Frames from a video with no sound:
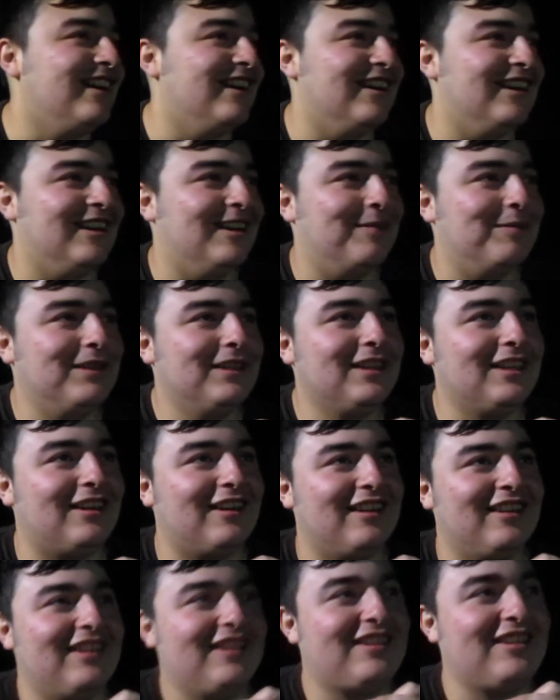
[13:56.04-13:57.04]

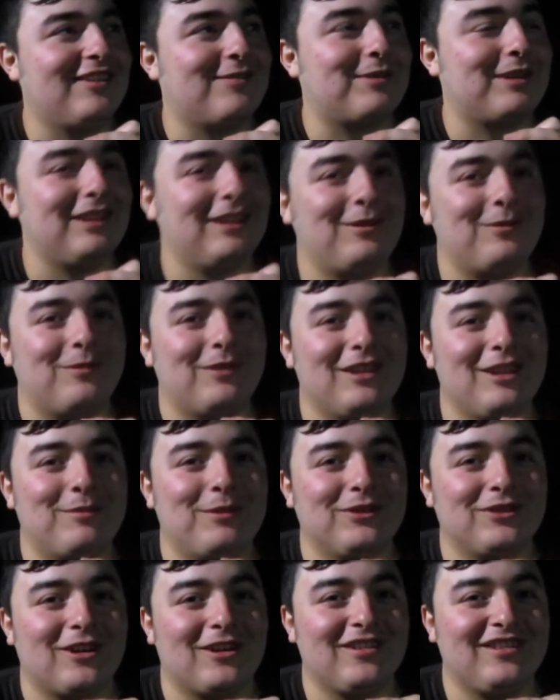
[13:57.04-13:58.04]
Alright, this is probably one of the
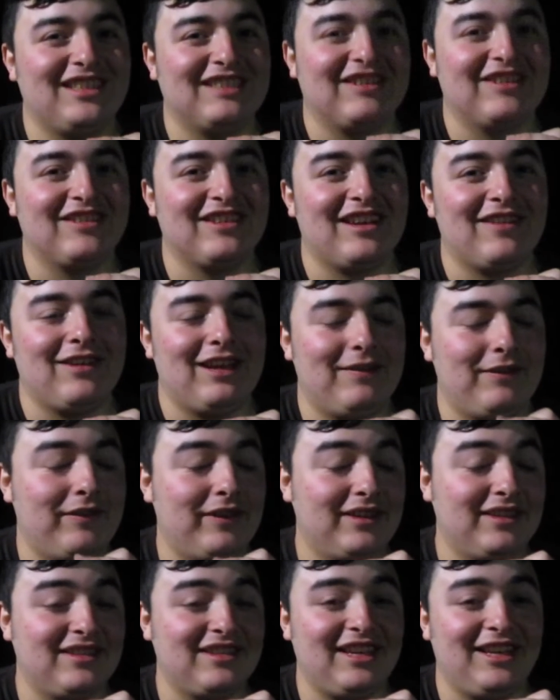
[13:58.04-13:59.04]
most hardest things I've ever
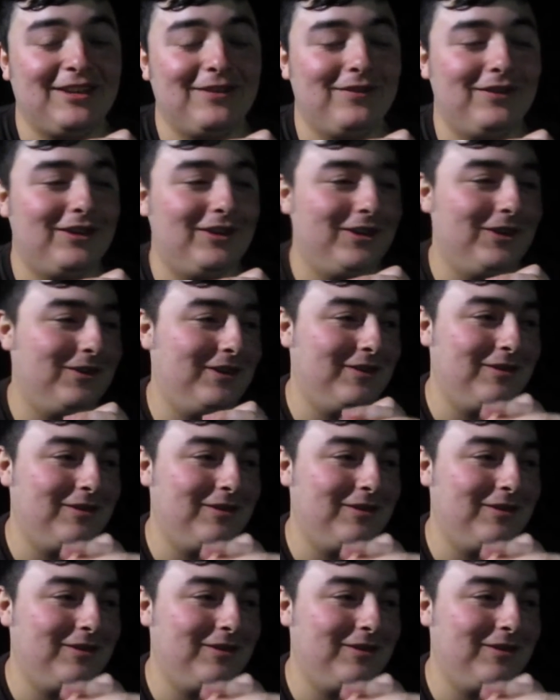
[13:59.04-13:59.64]
had to say in a video.